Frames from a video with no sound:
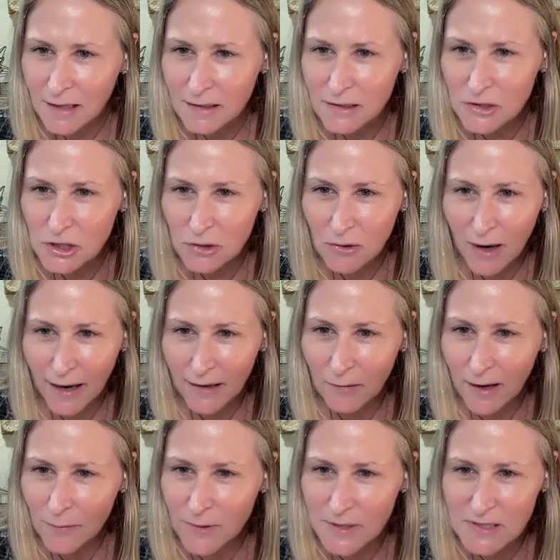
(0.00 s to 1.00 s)
you? I
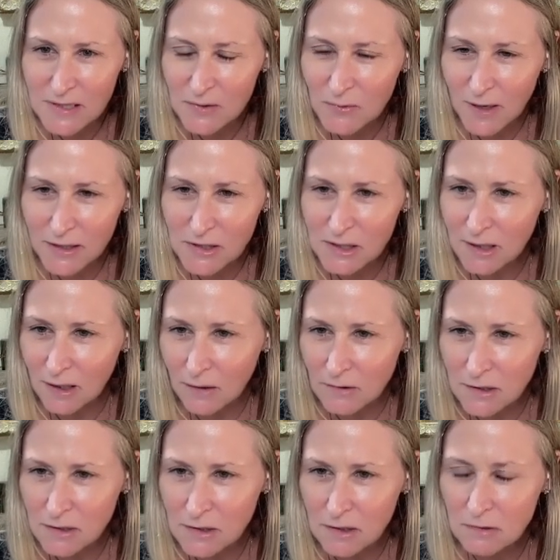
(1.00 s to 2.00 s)
wasn't watching you.
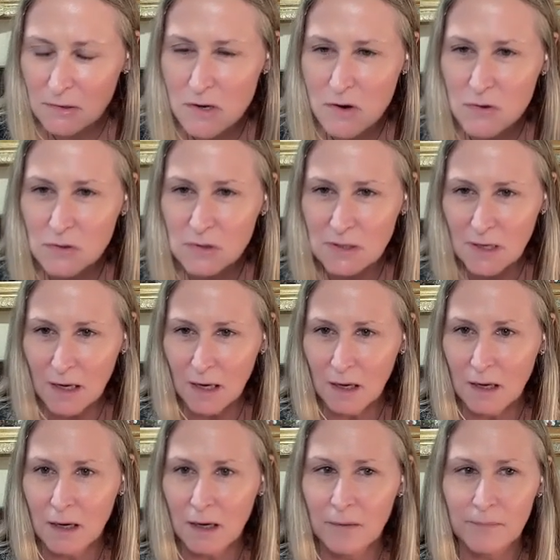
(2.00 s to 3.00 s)
Did you use
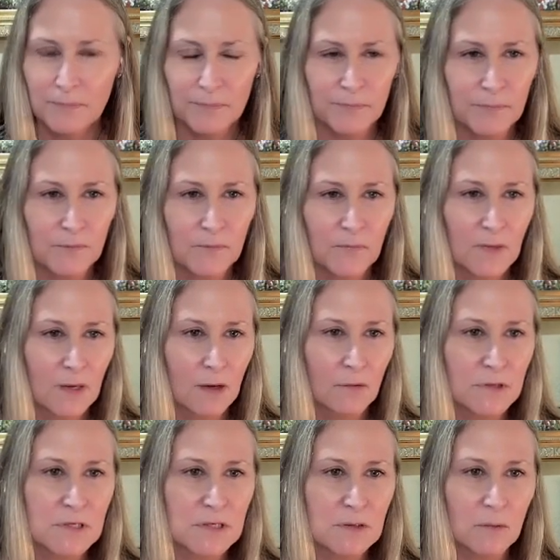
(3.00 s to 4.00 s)
a
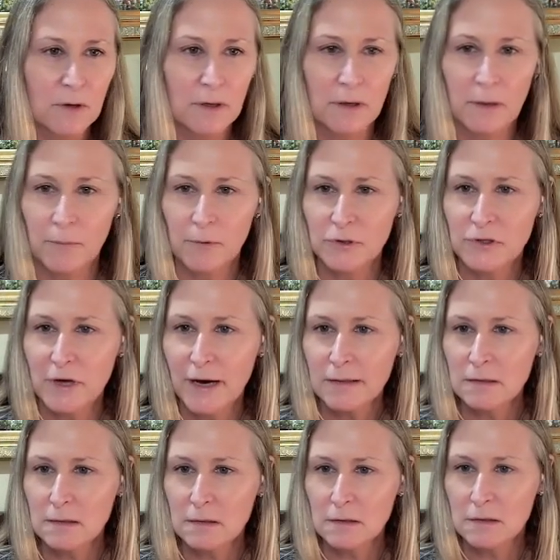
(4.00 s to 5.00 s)
what's the word? A
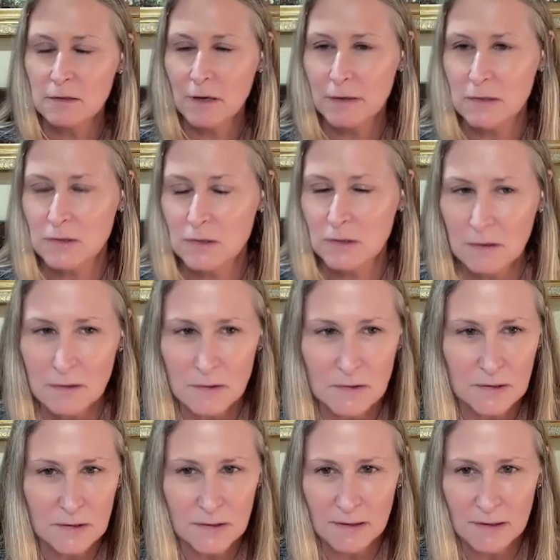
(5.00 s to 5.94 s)
protractor to draw the circles? Is that the